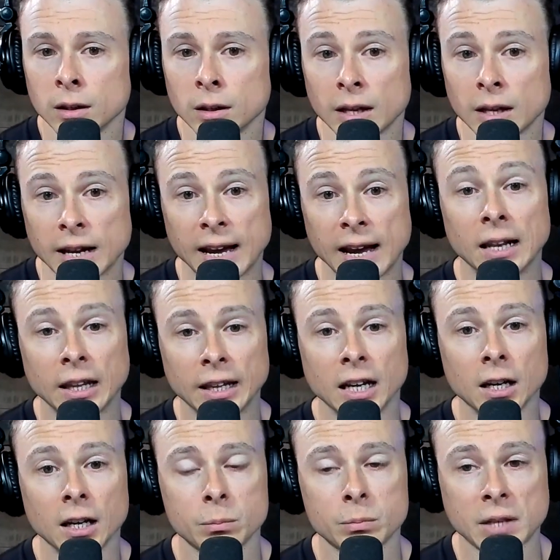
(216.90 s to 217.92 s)
handling
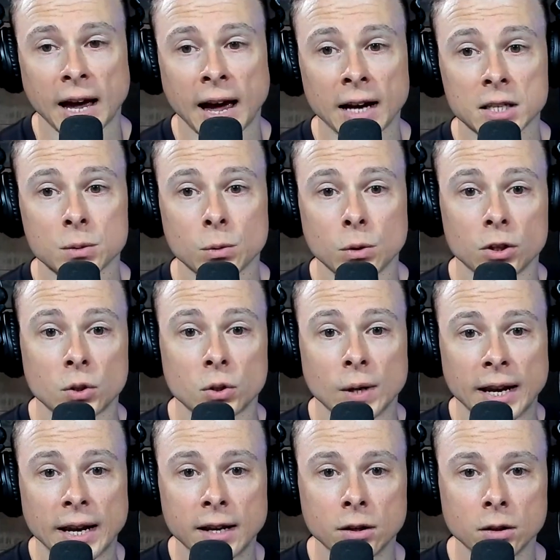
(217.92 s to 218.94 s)
income tax would also
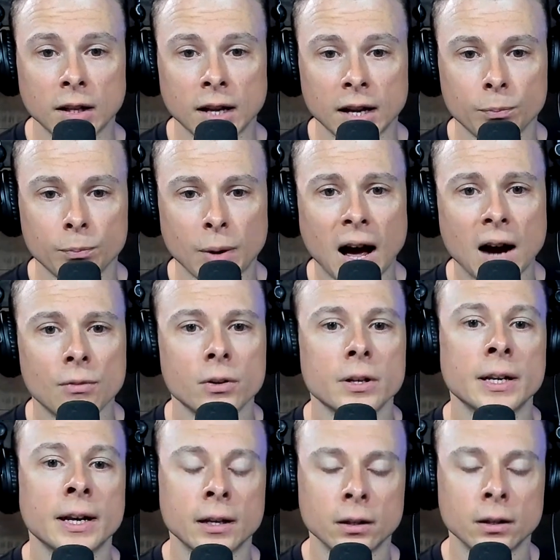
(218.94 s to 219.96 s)
handle a lot of
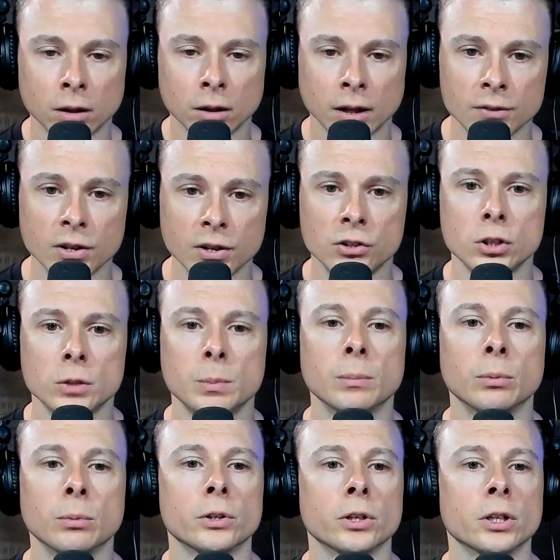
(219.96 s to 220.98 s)
poverty, handle a lot of issues
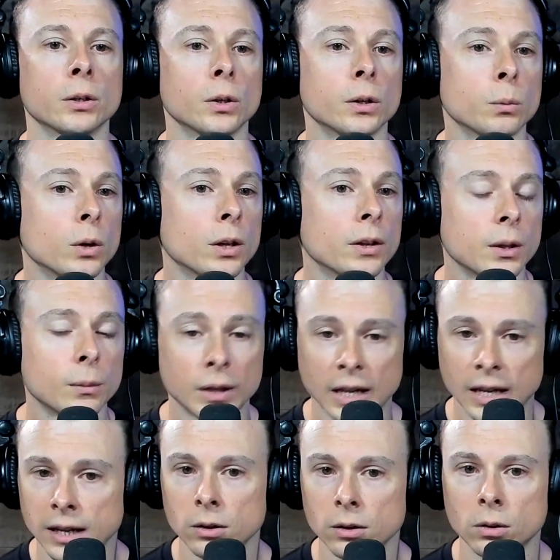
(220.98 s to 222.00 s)
people are dealing with. It would
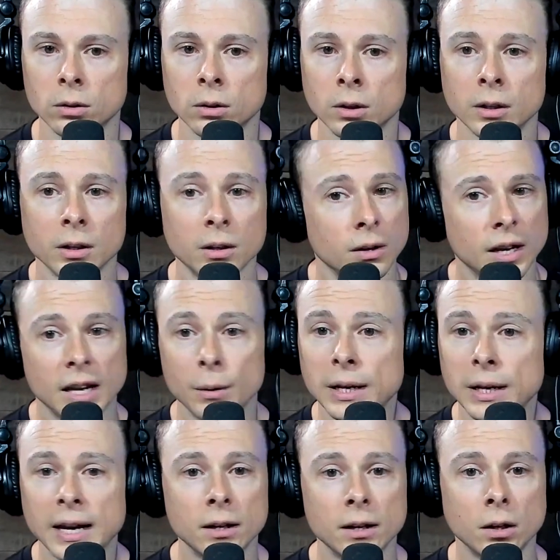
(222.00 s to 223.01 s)
handle a
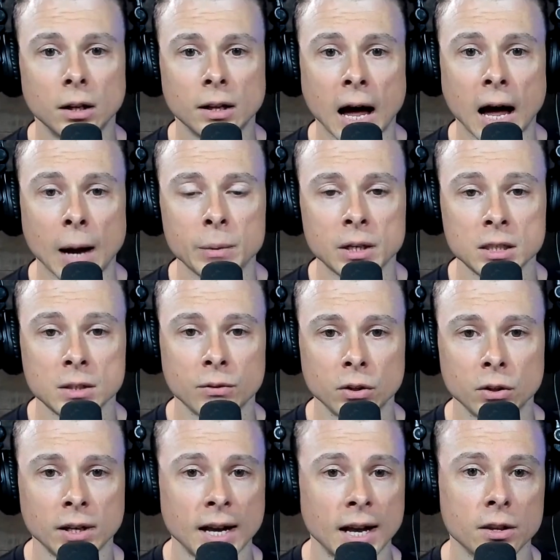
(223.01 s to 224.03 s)
lot, because if you
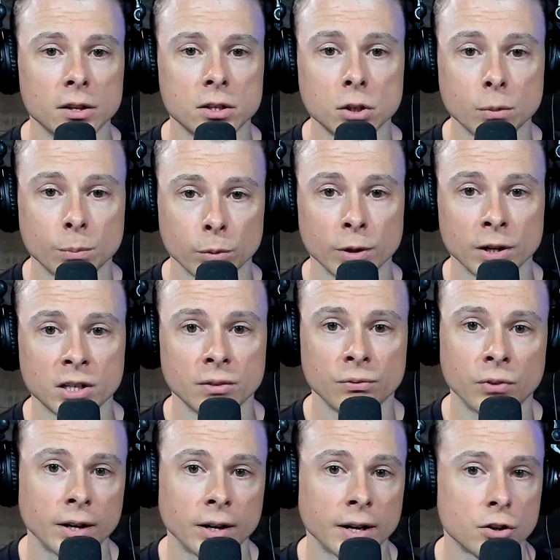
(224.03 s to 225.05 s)
look at it, the super rich have
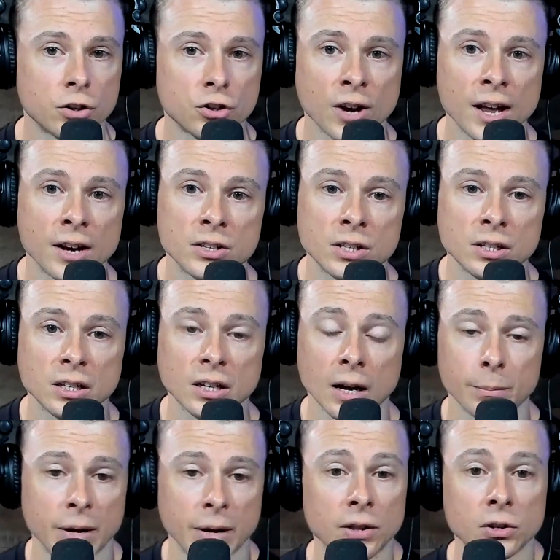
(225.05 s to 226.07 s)
figured out strategies to
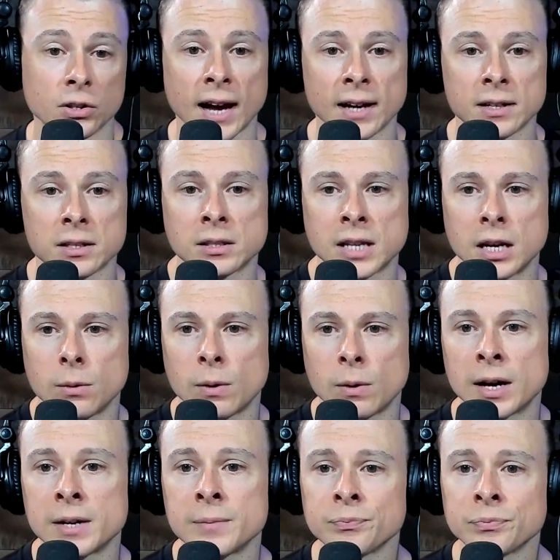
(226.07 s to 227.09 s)
not pay their taxes
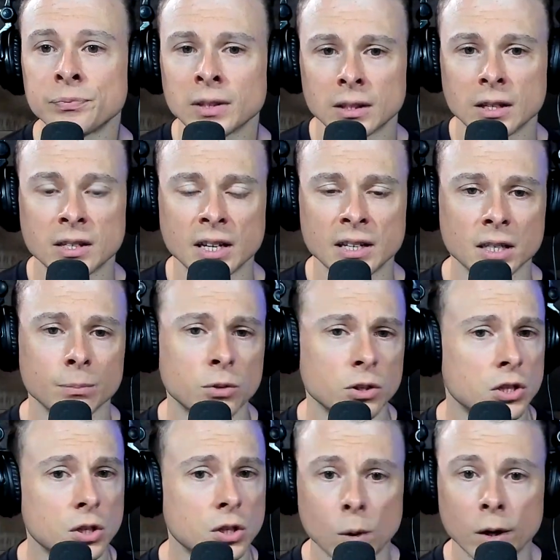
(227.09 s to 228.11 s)
anyway. This ends up
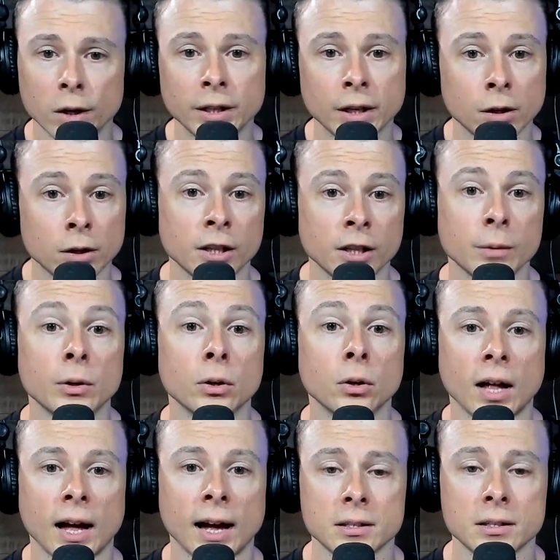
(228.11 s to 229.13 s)
just squarely hurting the middle
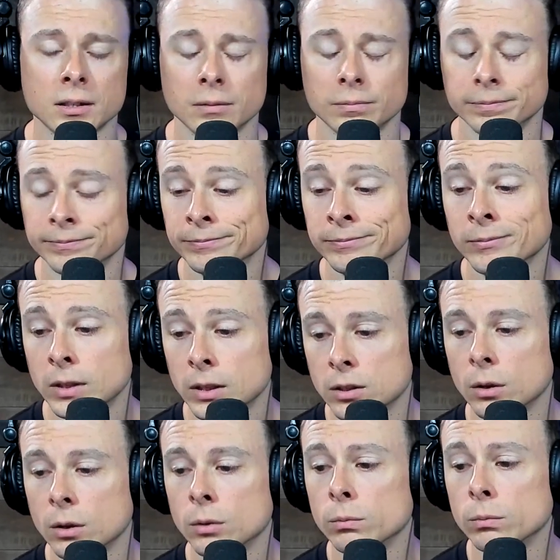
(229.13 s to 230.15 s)
class.
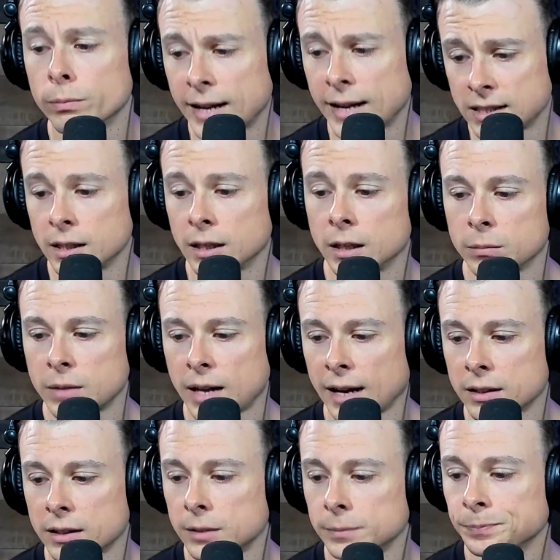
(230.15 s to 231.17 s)
So that's income tax.